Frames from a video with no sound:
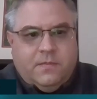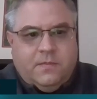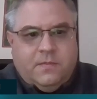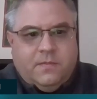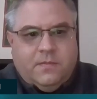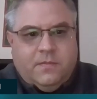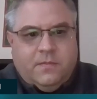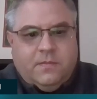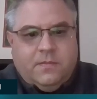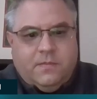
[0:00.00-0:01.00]

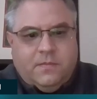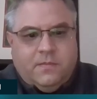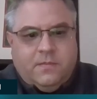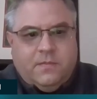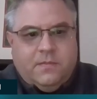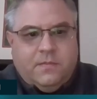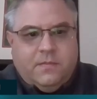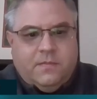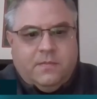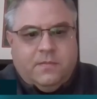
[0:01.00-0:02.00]

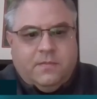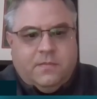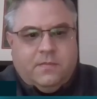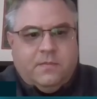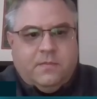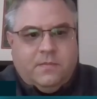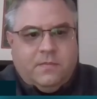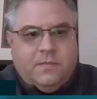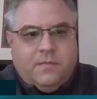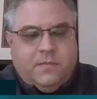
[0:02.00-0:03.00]

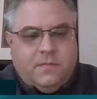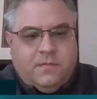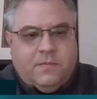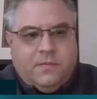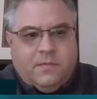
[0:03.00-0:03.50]
[no speech]